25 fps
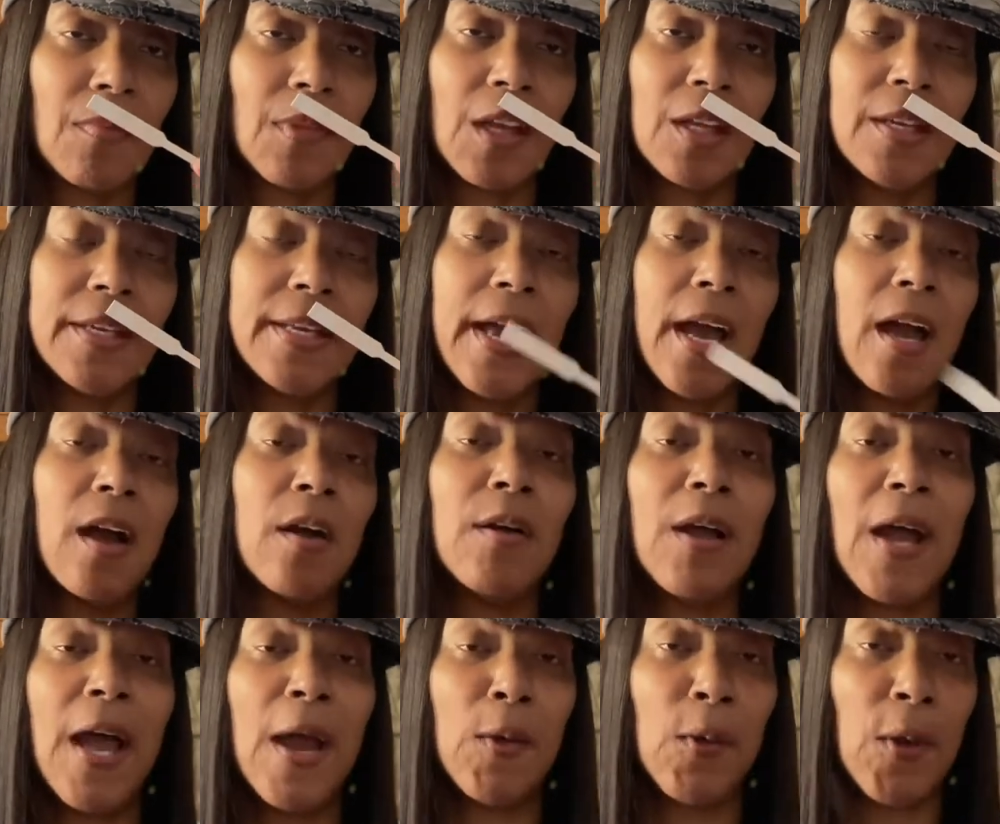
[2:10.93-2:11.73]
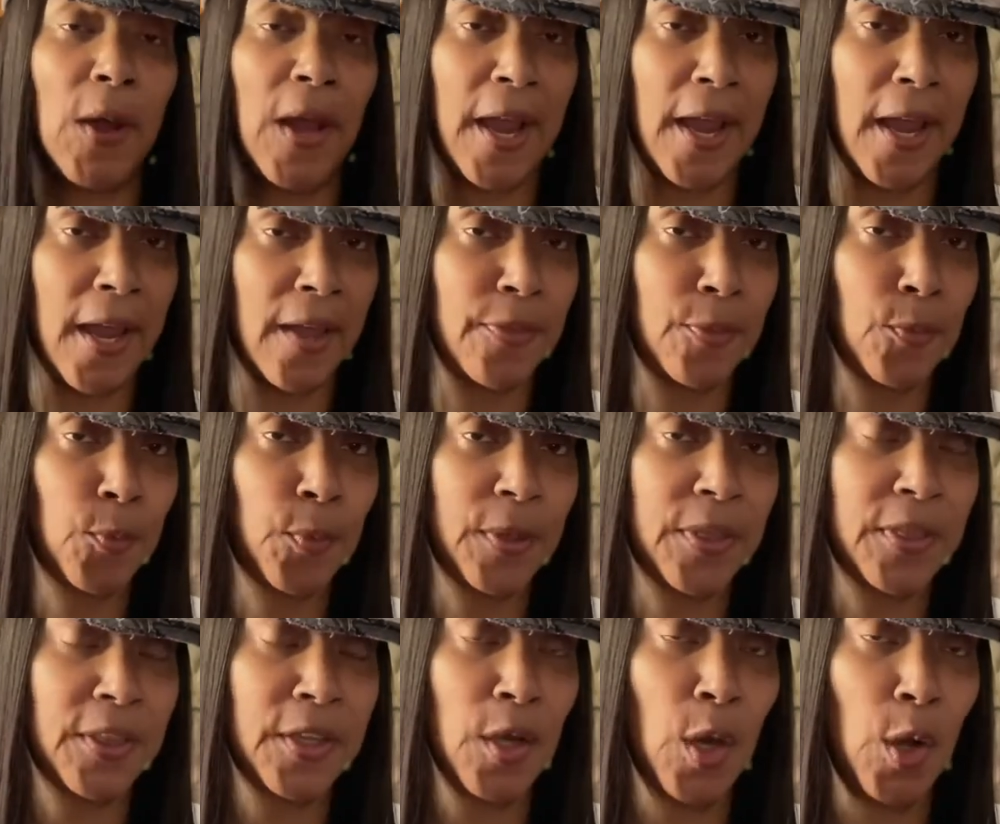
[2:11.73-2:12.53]
Now,
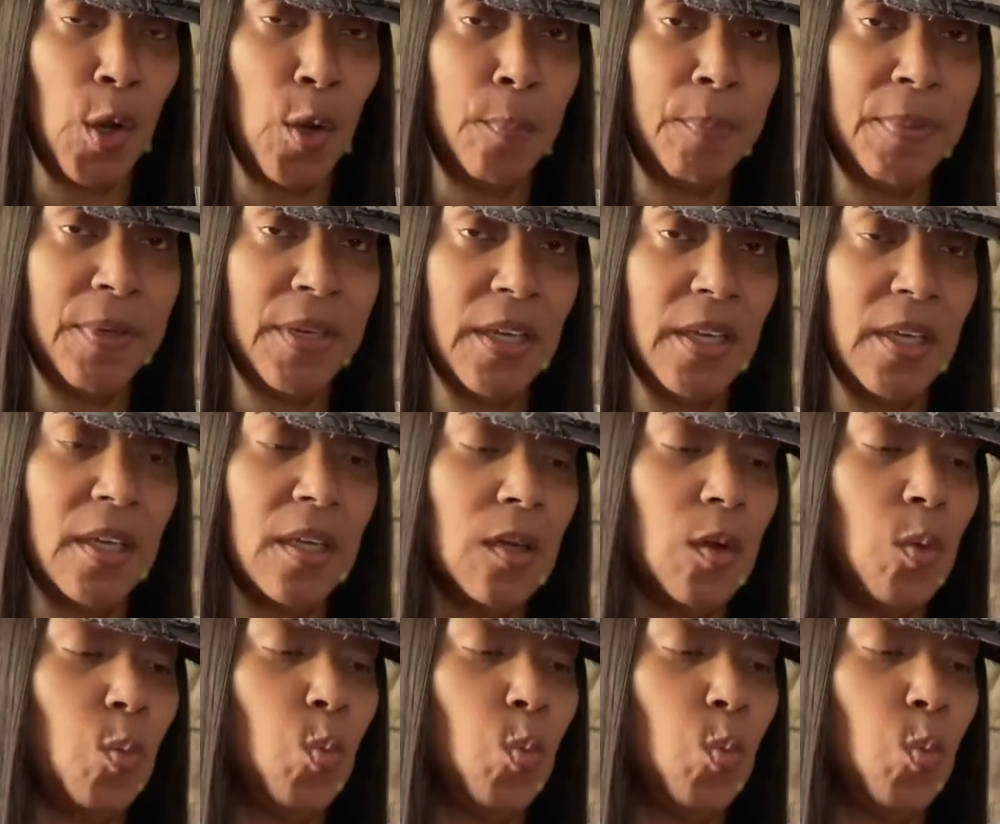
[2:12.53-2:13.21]
with the opening,